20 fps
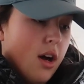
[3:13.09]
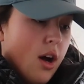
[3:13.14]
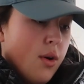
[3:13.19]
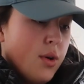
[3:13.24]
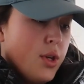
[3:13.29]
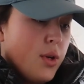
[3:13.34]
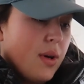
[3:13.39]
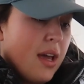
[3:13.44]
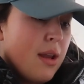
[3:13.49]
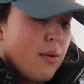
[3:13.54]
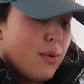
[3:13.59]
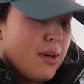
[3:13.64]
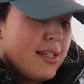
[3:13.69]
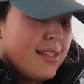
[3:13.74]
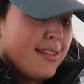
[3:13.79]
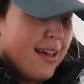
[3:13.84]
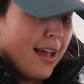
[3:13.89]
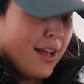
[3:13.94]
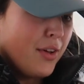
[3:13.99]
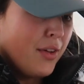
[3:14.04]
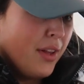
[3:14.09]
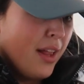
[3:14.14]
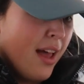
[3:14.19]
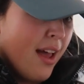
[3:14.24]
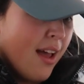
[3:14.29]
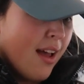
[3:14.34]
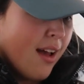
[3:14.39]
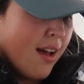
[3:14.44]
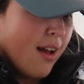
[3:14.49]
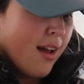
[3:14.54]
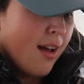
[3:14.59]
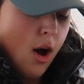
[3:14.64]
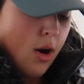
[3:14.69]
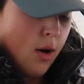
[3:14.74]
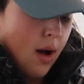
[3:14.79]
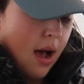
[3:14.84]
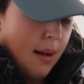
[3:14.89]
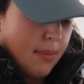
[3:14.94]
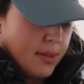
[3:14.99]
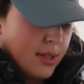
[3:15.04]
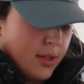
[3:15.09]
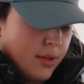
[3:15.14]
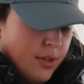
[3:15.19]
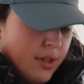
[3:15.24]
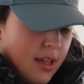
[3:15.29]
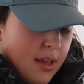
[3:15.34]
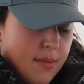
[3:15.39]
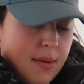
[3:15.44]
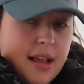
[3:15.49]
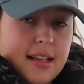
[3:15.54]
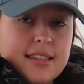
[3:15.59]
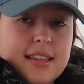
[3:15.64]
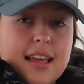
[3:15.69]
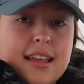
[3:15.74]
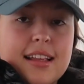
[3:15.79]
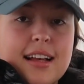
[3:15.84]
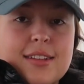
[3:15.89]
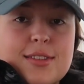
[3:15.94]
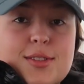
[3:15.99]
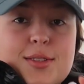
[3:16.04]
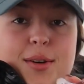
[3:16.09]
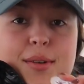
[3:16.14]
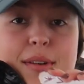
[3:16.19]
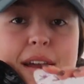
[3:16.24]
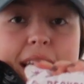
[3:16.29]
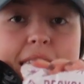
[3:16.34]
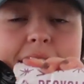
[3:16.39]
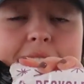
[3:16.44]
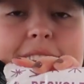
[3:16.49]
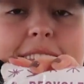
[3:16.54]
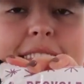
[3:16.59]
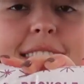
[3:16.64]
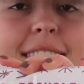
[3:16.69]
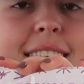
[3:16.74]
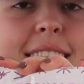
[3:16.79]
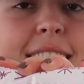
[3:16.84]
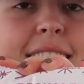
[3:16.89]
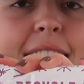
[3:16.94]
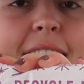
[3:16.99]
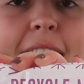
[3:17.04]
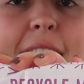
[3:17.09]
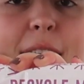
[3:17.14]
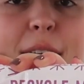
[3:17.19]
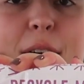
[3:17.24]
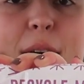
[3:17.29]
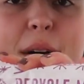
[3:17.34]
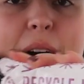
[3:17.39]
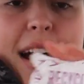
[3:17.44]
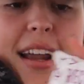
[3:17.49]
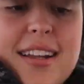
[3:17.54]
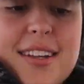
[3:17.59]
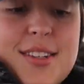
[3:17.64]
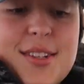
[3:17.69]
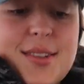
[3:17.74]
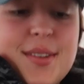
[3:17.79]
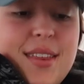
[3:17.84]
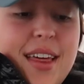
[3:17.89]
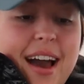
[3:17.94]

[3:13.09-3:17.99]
oh, you can recycle it? Oh, absolutely amazing. That's so nice. I'll go ahead and do